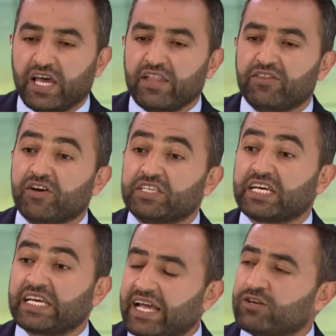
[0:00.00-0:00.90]
there is a
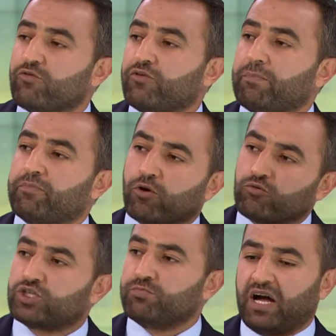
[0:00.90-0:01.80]
kind of
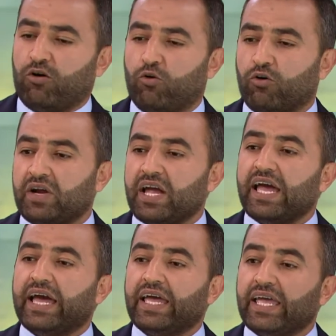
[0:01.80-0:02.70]
rapprochement or
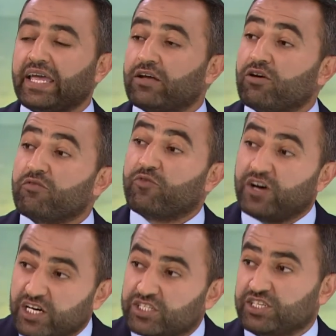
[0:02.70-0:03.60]
a
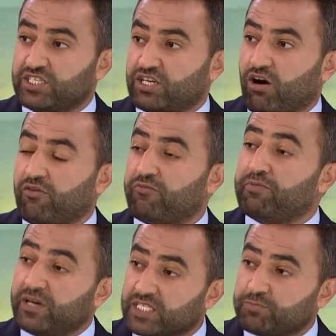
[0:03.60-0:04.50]
convergence of
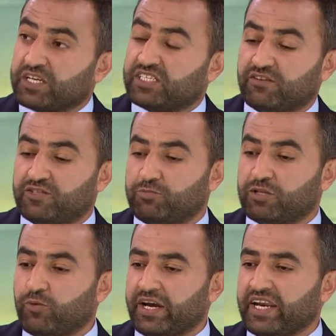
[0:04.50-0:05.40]
perspectives
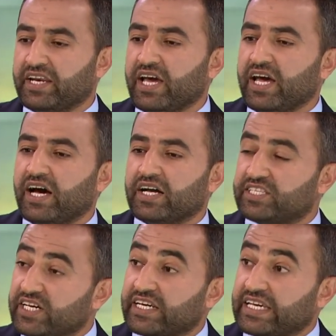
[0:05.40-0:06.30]
between
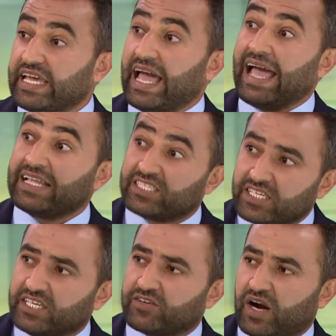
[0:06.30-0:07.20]
Turkey and
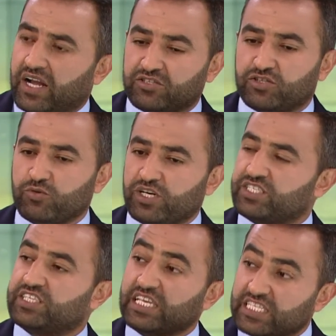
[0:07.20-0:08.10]
Iran
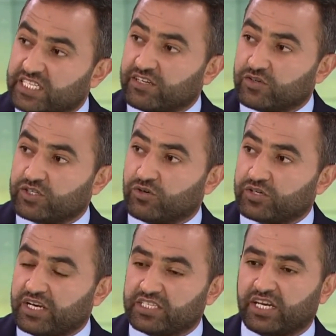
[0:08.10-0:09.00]
towards these terrorist
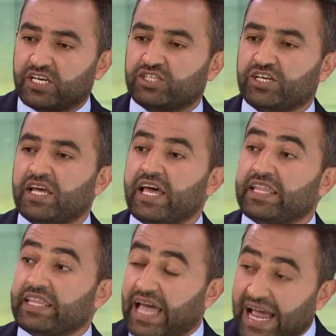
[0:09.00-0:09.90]
organizations.
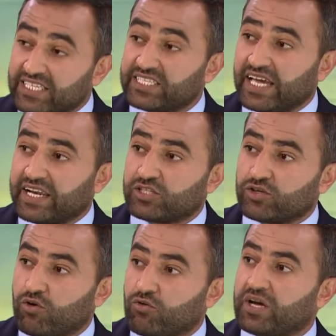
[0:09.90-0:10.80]
The Astana
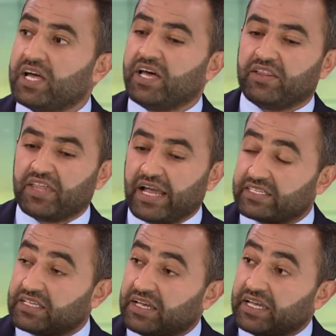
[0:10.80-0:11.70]
talk
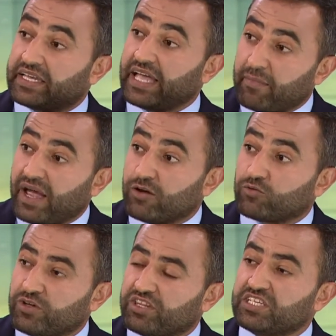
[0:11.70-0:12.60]
that came out
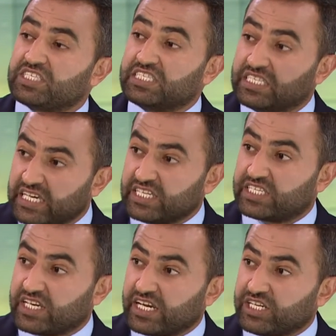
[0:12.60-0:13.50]
with this
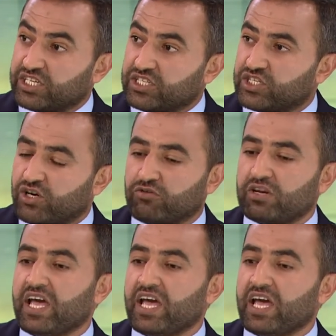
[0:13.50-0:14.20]
de-escalation zone